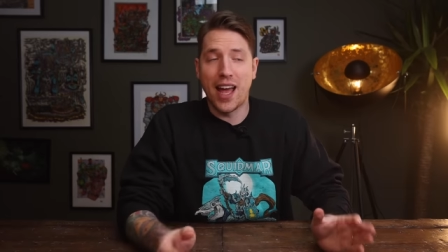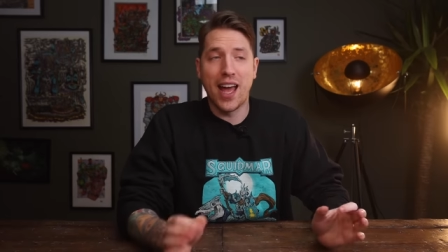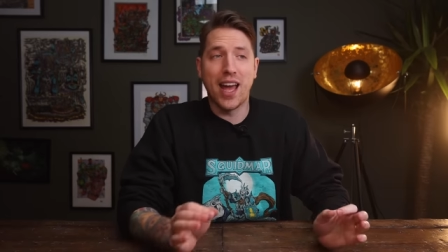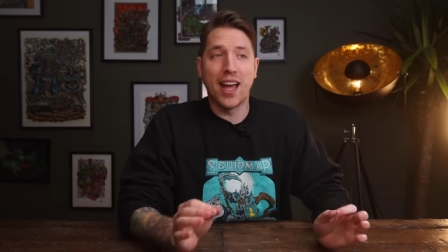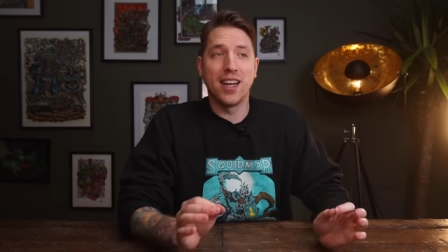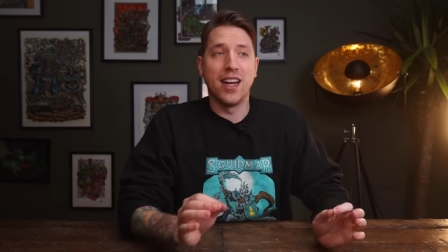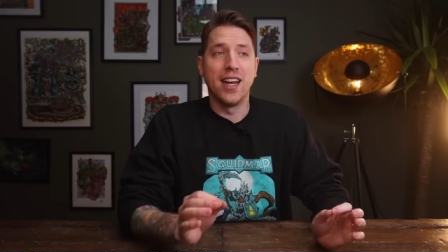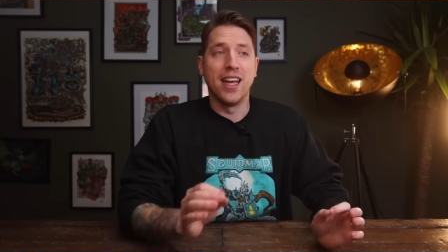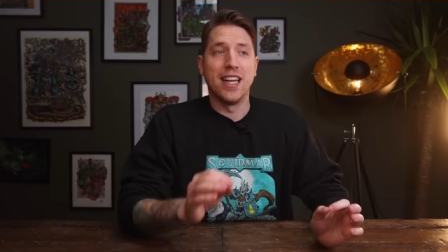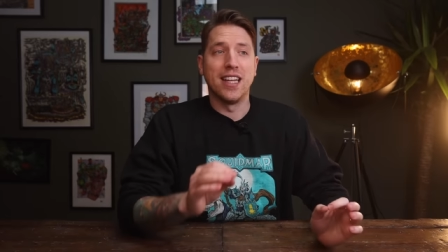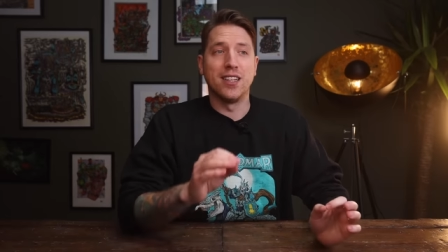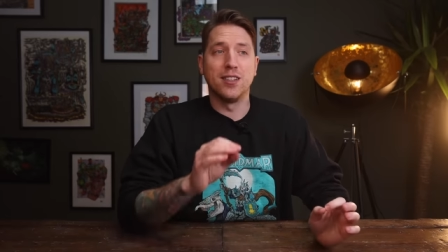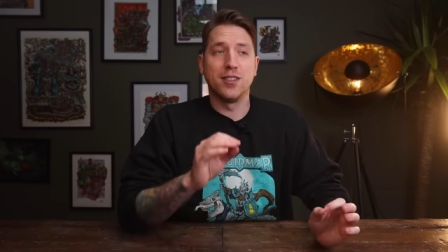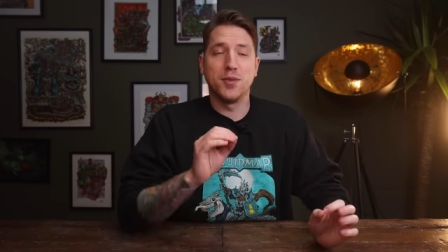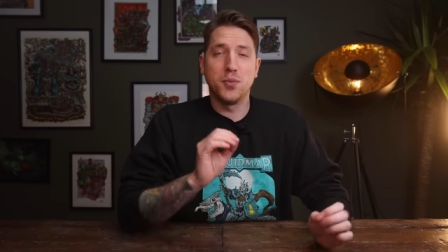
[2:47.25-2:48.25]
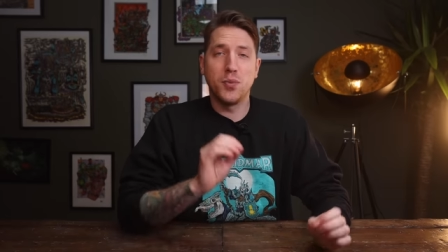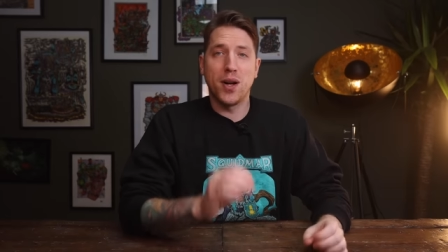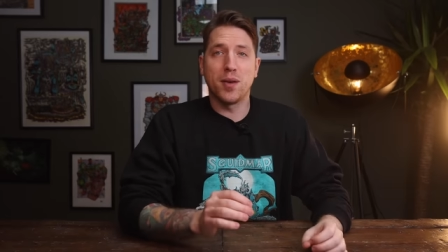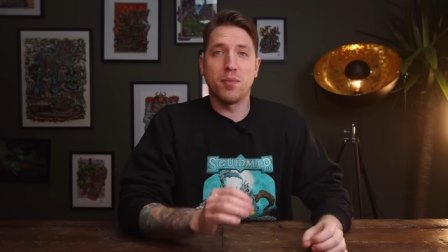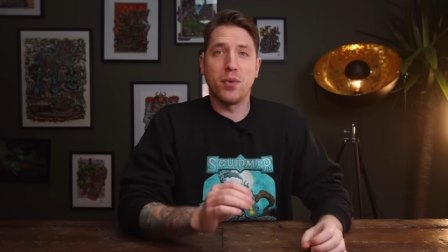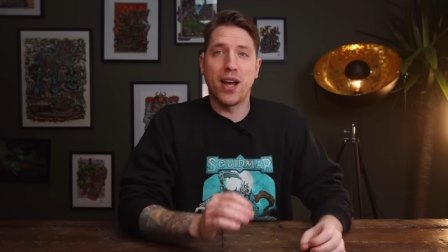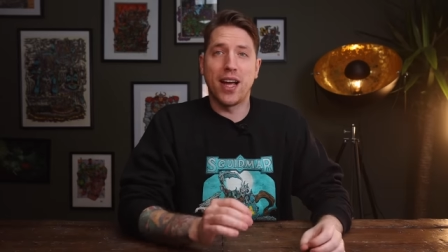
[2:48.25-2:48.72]
And there's
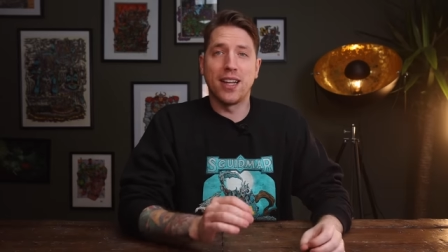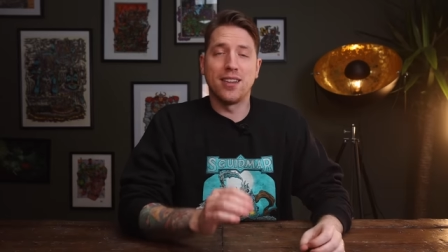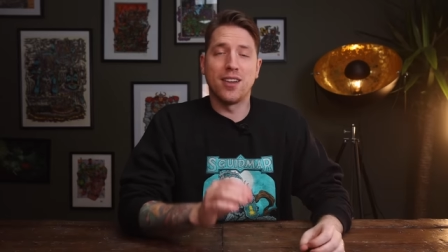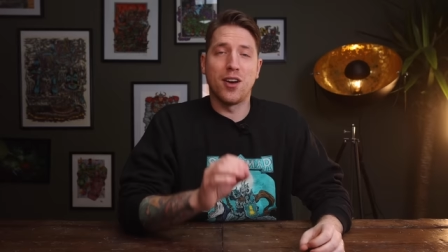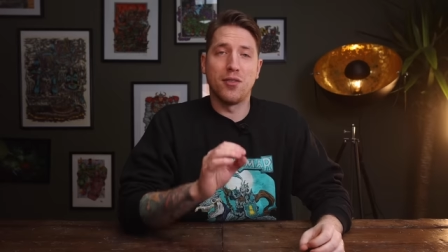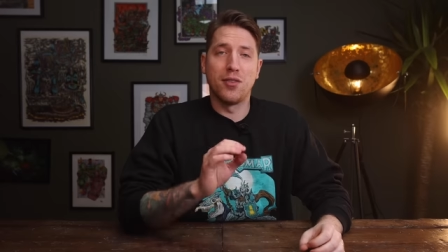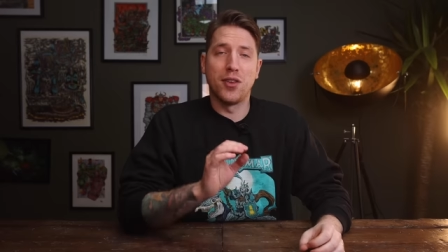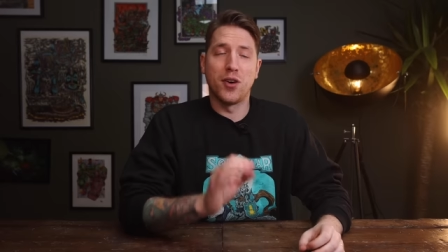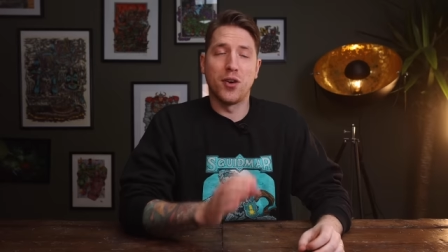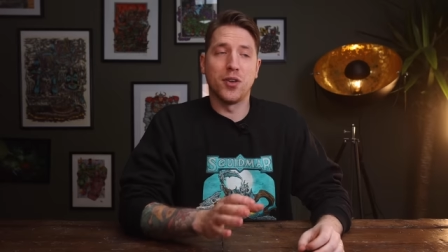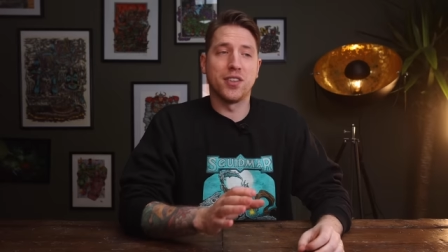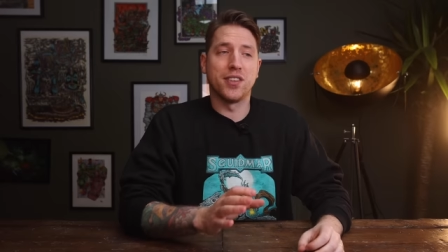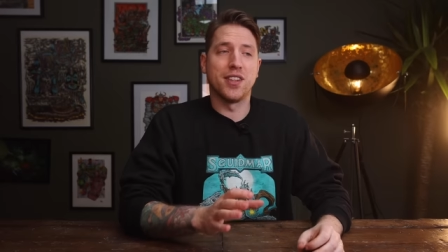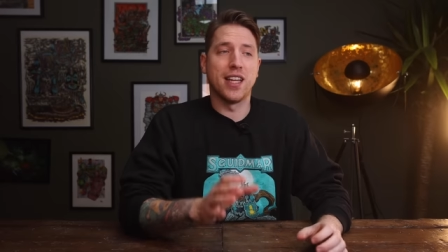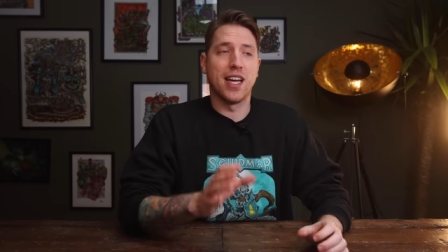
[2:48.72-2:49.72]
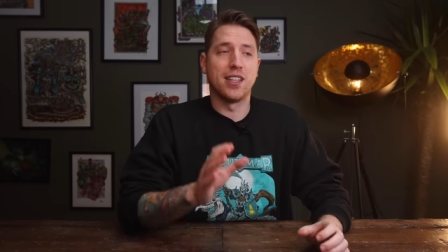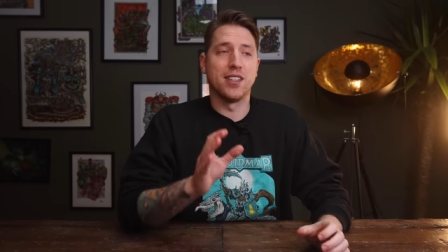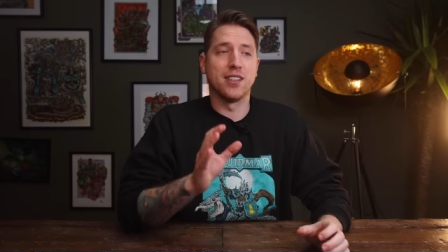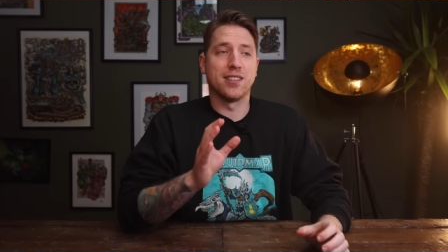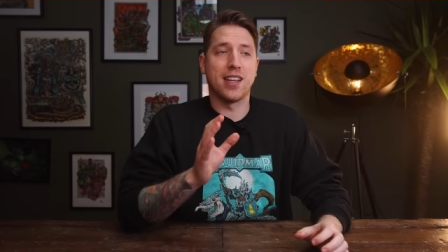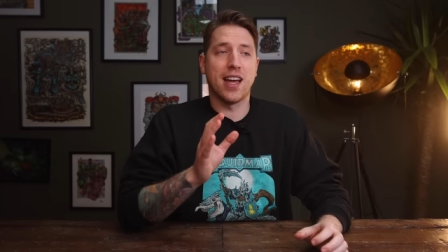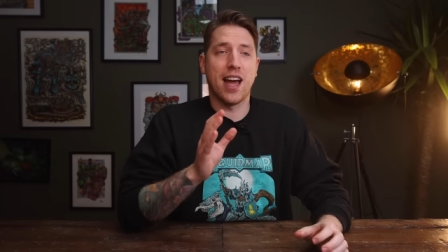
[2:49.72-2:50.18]
one brand of those that
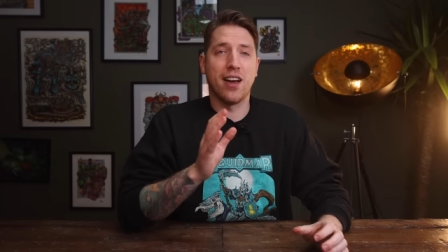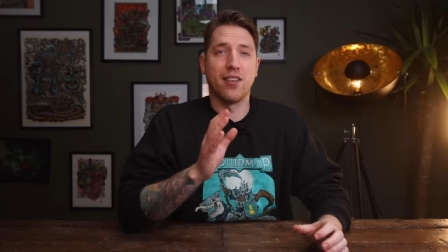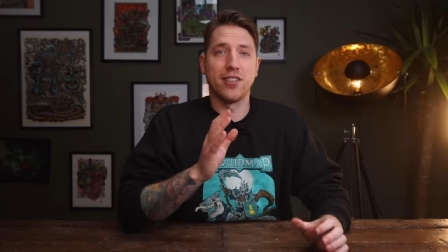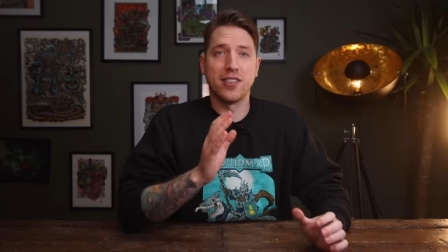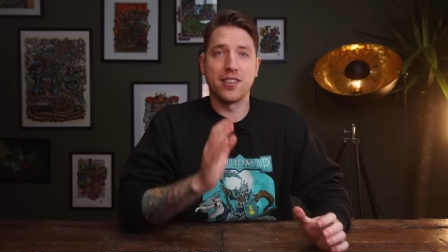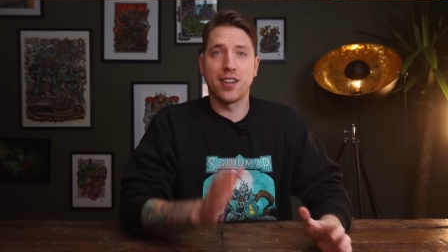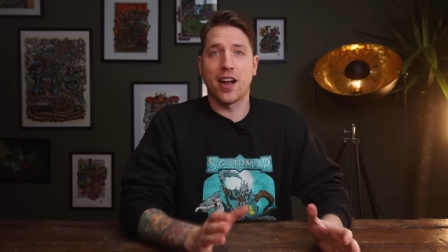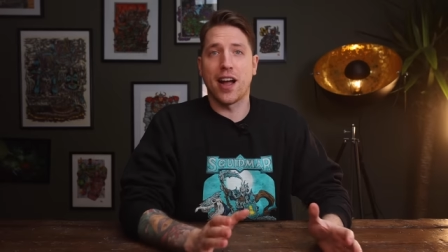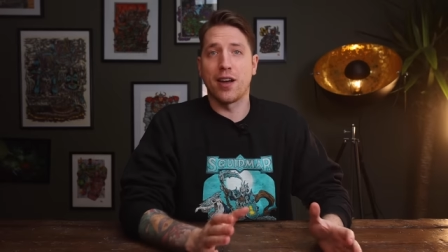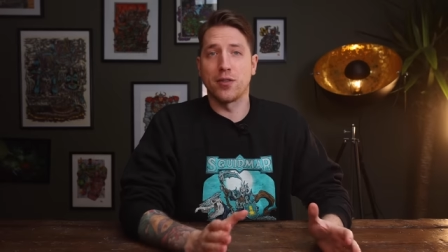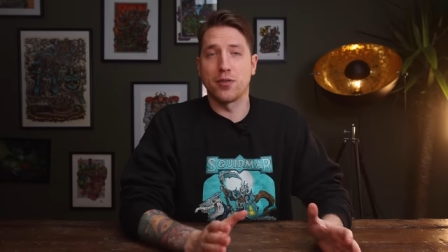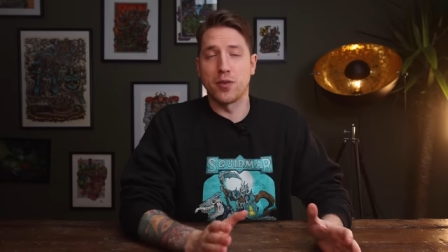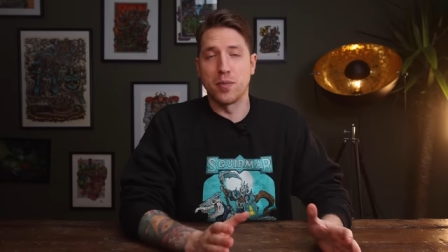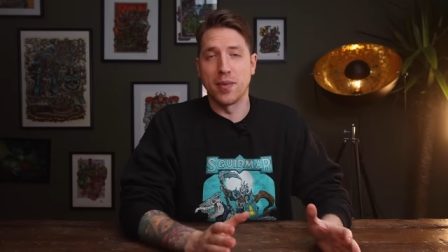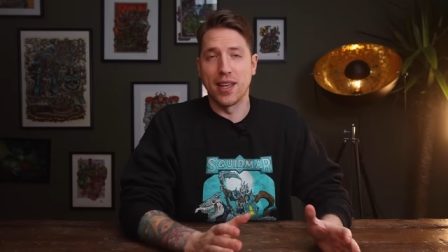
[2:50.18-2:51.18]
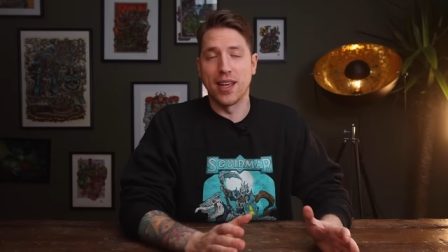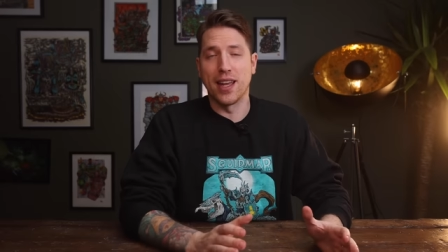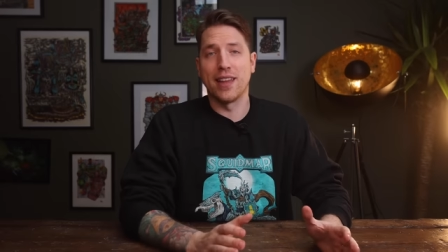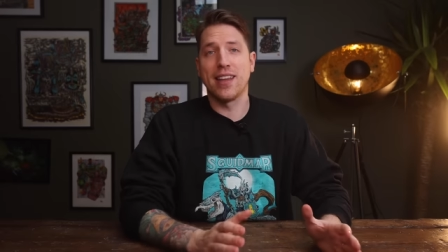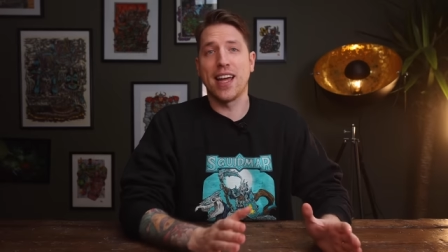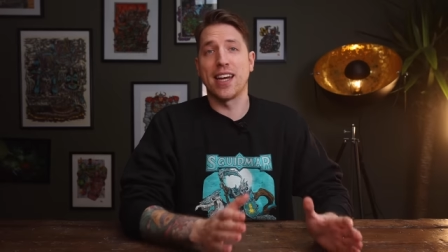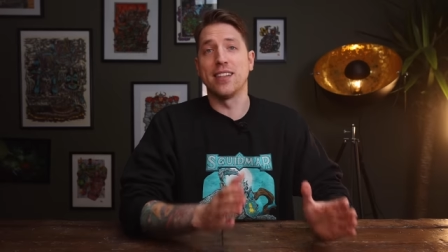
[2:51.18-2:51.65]
just have stuck out for me,
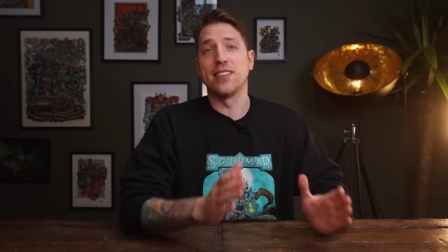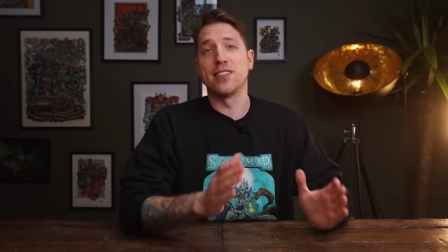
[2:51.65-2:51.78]
and that